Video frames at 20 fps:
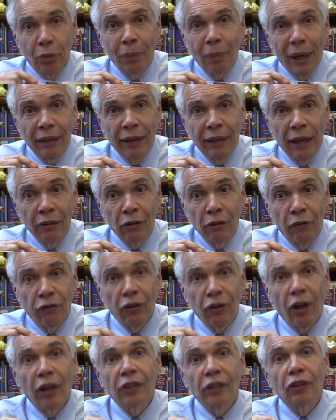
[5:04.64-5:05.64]
to make dental
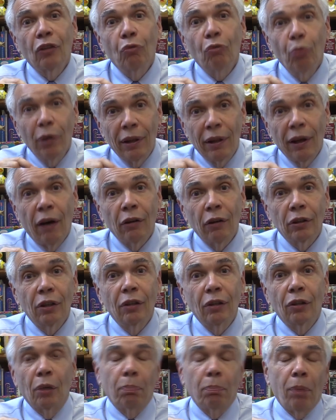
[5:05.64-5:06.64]
floss without
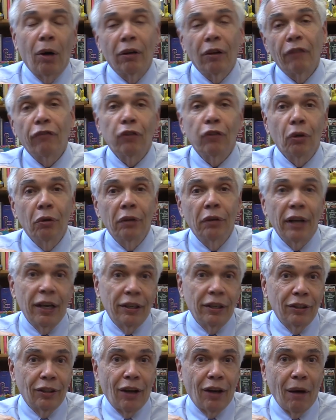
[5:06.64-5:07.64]
the
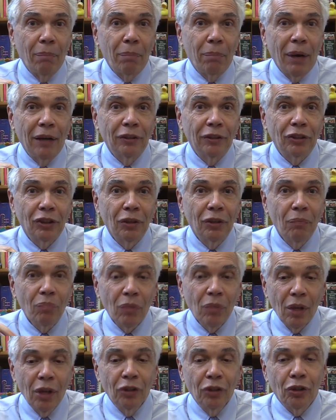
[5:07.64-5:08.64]
polyfluorinated compounds.
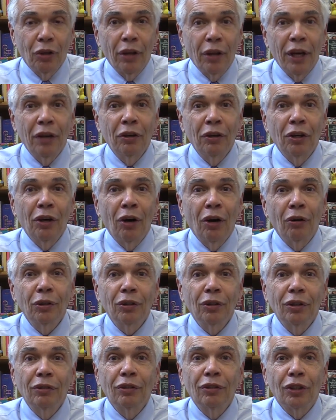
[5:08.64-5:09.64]
So there you
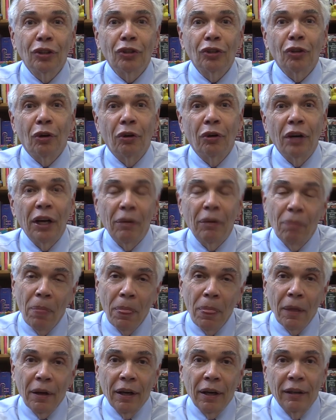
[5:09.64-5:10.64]
know the story.
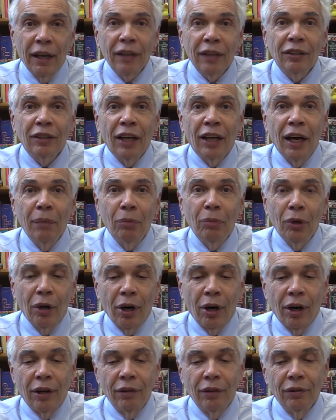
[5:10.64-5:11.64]
Next time you
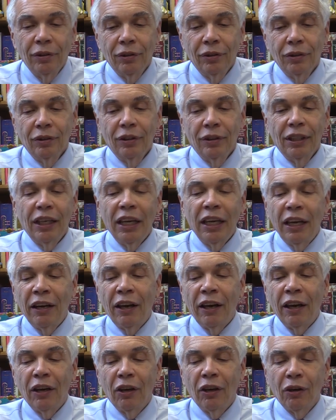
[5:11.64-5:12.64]
are
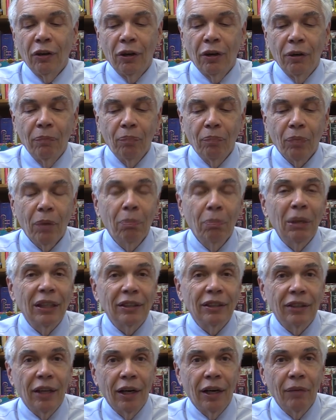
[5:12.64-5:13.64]
eating your
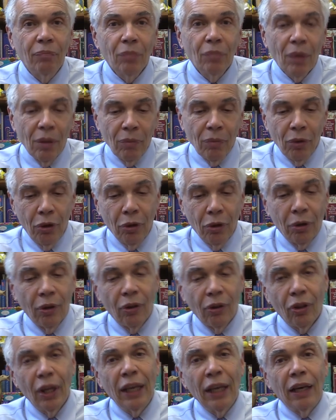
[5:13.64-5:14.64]
pizza, you can
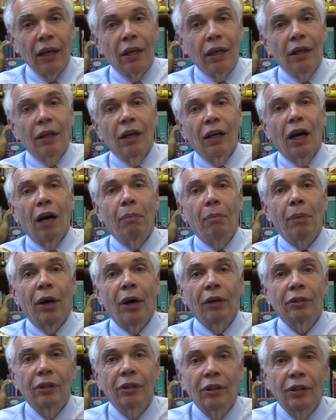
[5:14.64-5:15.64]
think
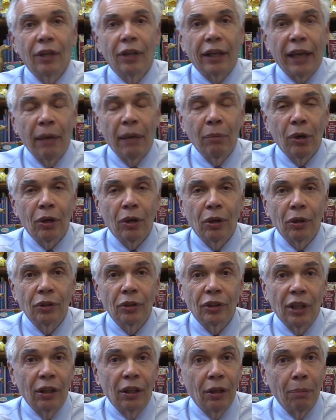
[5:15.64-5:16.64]
about the
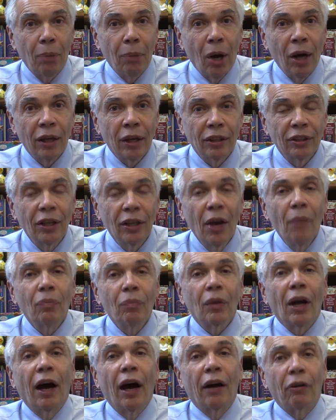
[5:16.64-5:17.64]
chemicals in the box.
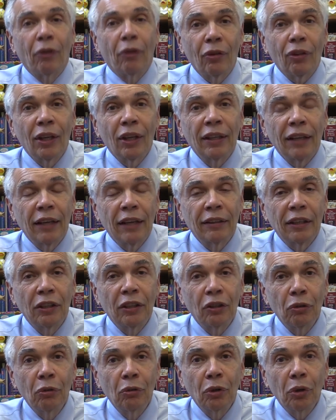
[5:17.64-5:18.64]
I don't think that they're
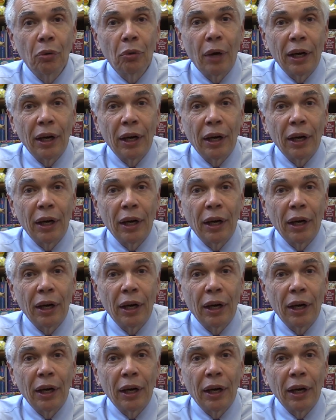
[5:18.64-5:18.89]
doing you